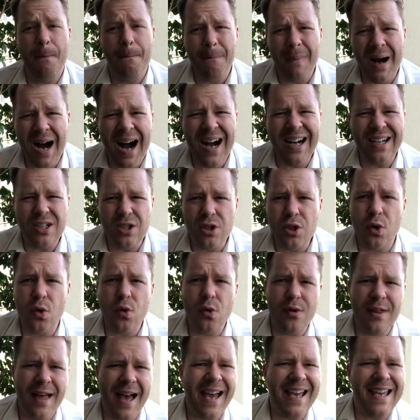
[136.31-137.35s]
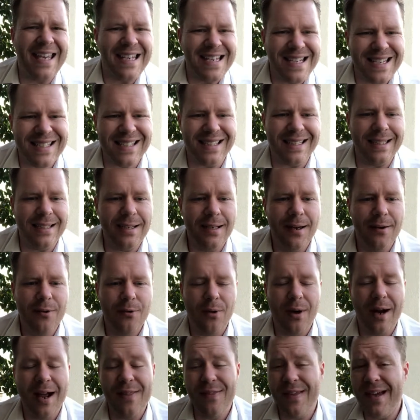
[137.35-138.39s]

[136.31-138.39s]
market to that easily, right?